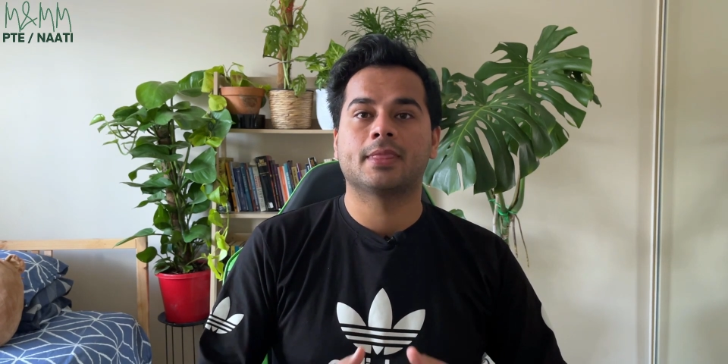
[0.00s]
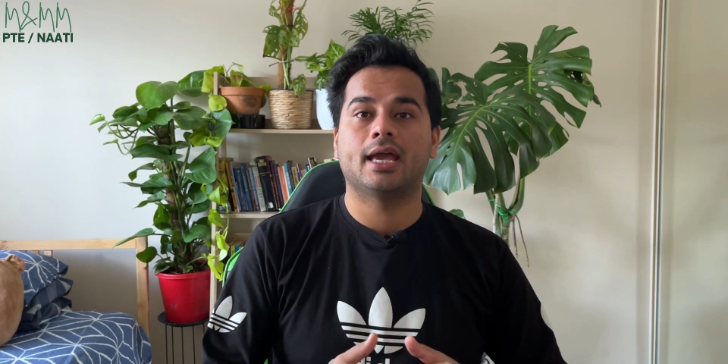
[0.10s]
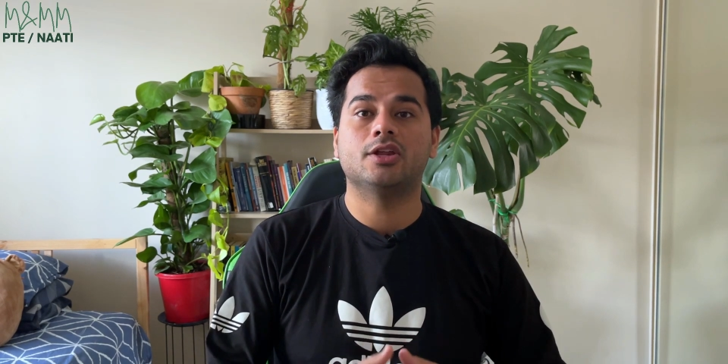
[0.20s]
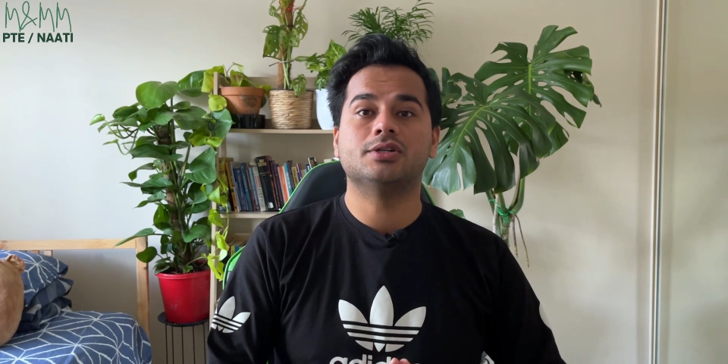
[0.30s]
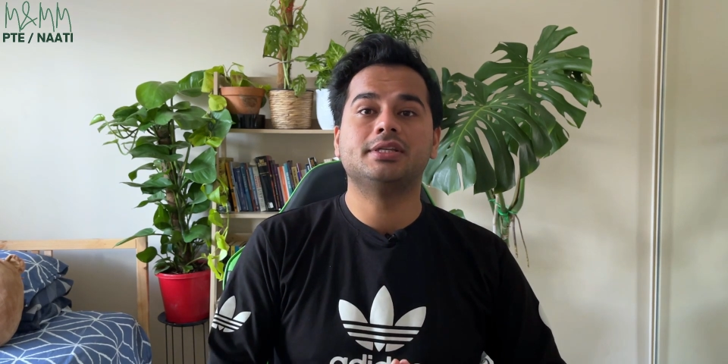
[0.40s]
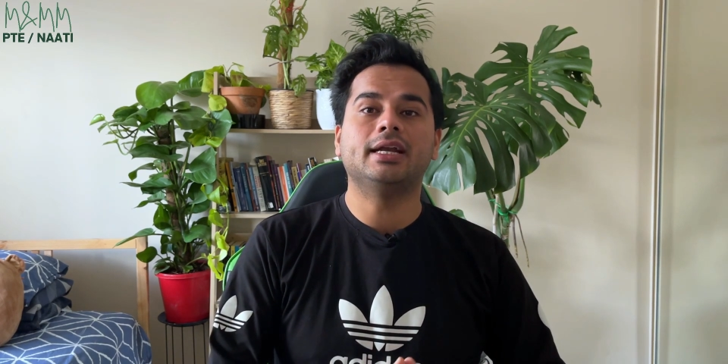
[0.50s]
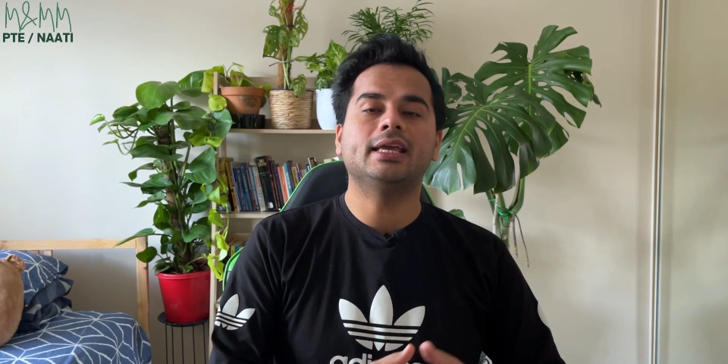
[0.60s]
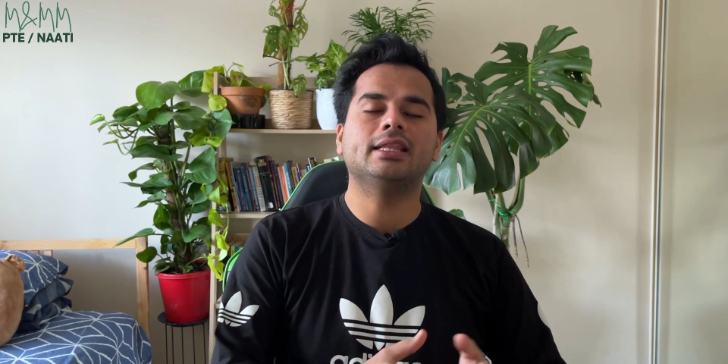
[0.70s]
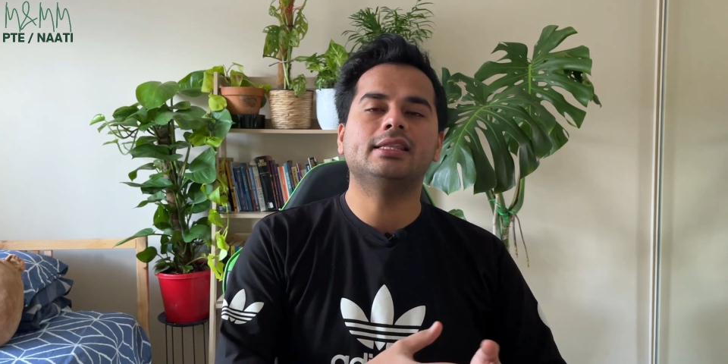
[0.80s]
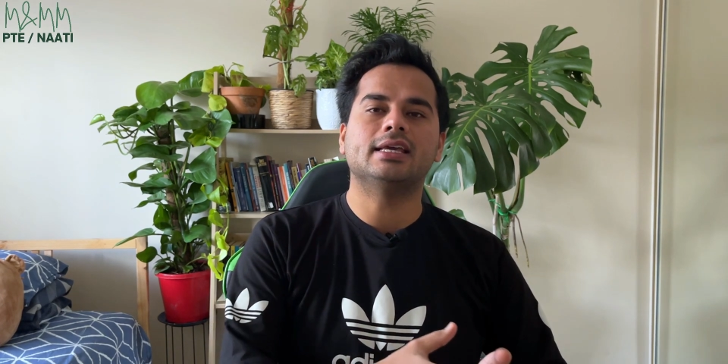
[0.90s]
and you're
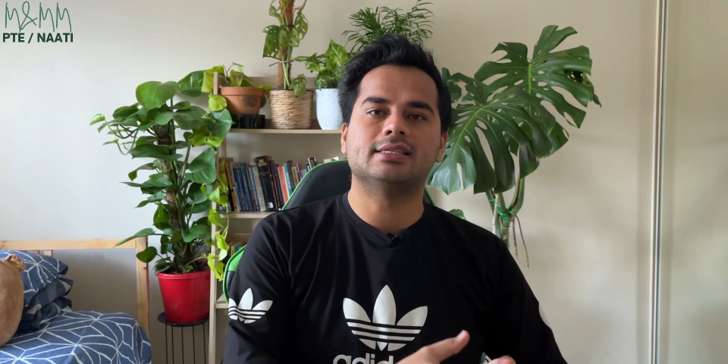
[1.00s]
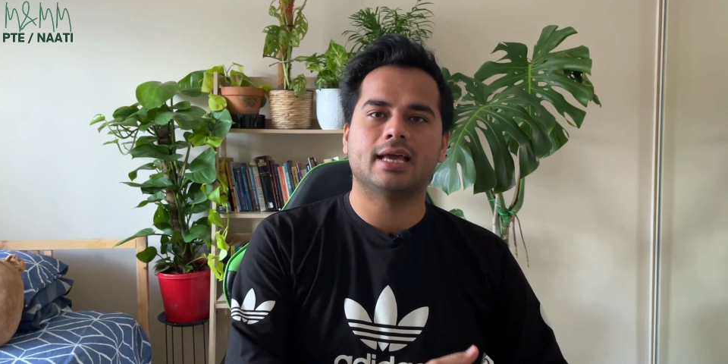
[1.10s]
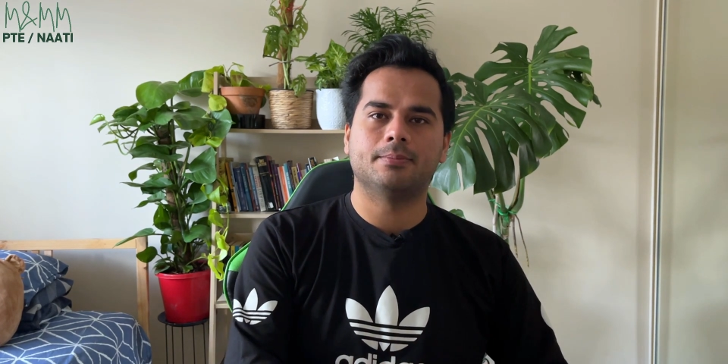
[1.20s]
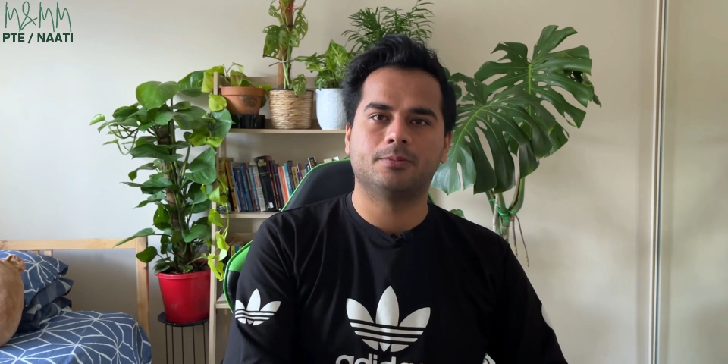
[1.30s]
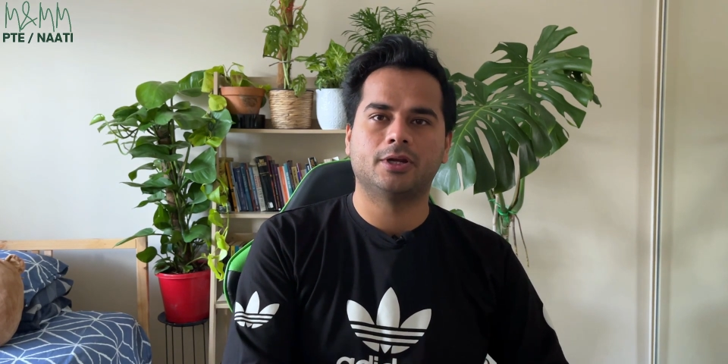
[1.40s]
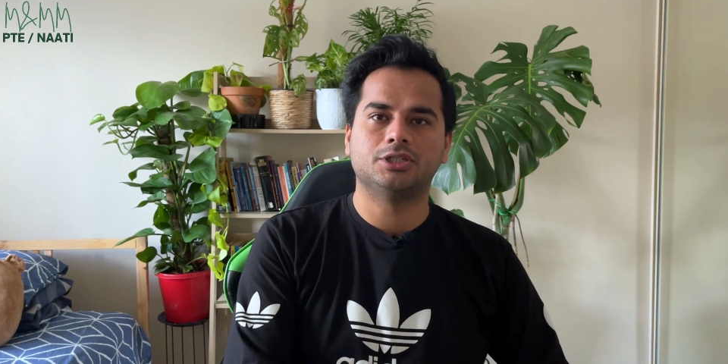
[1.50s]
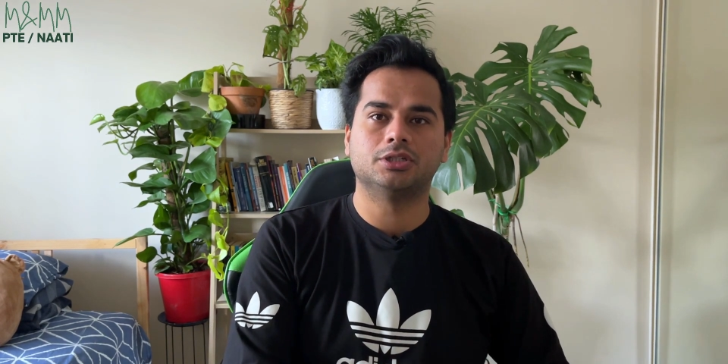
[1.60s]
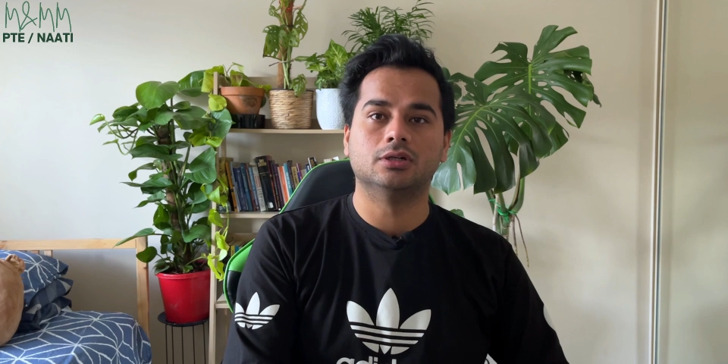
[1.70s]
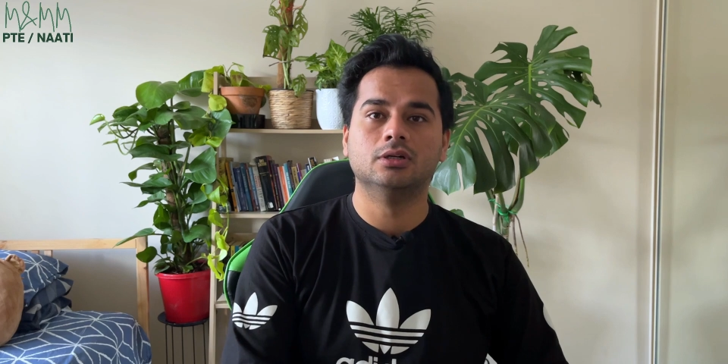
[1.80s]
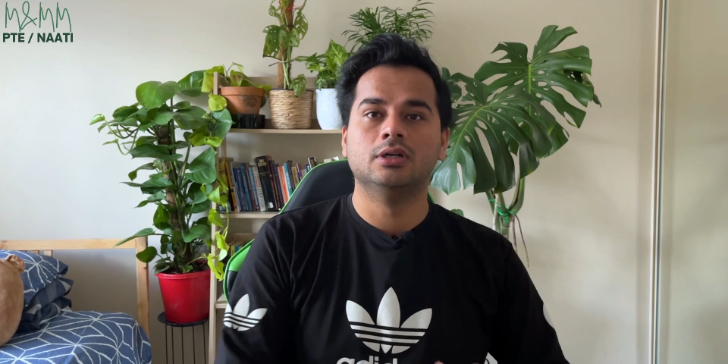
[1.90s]
sitting in the exam
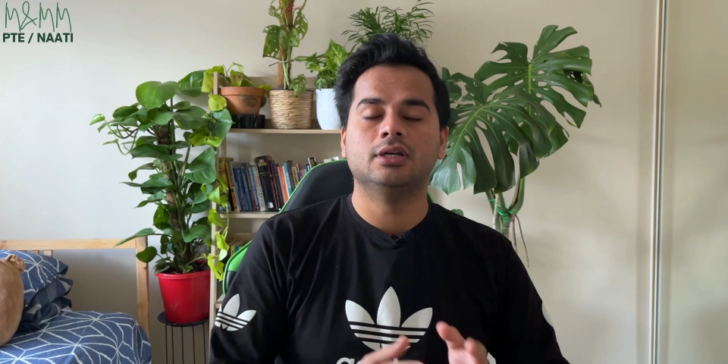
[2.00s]
pressure,